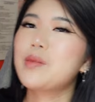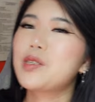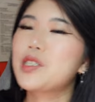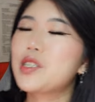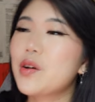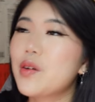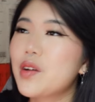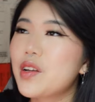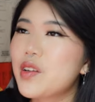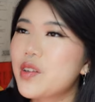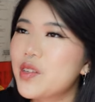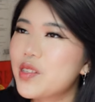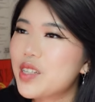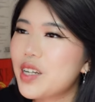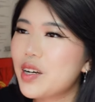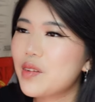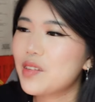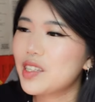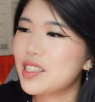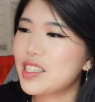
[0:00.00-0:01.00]
I'm showing you
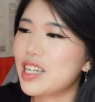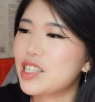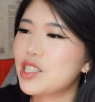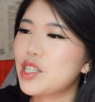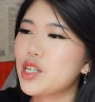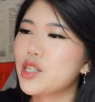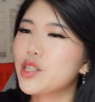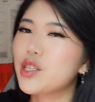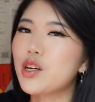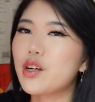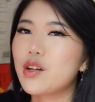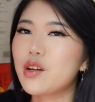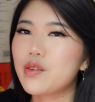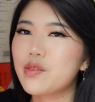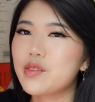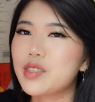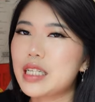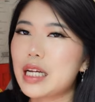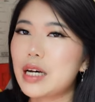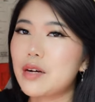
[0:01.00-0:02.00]
stuff, there's actually a lot
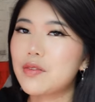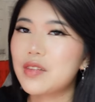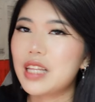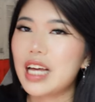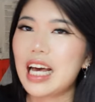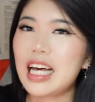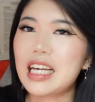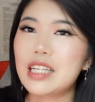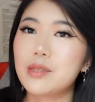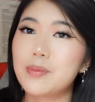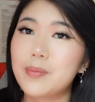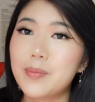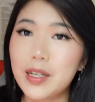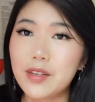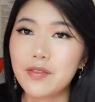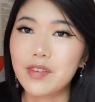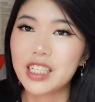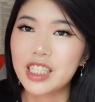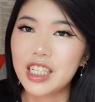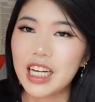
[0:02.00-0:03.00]
of stuff that has
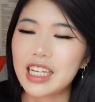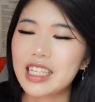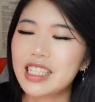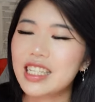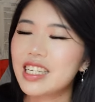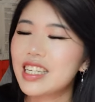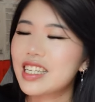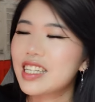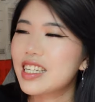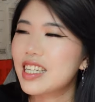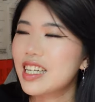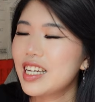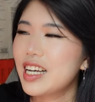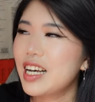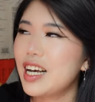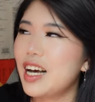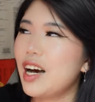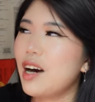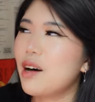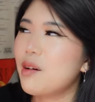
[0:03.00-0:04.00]
been rejected
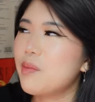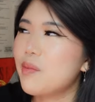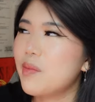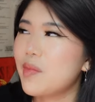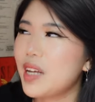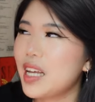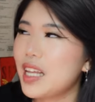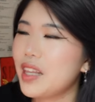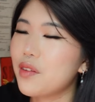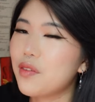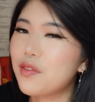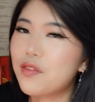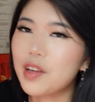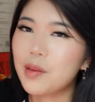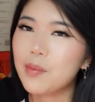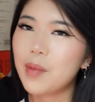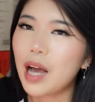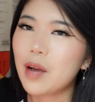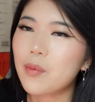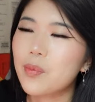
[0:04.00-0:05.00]
um, in the
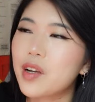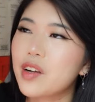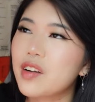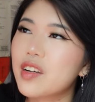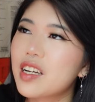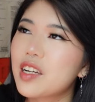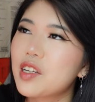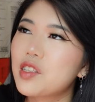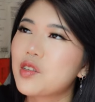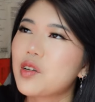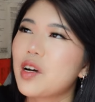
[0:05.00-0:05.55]
feedback period.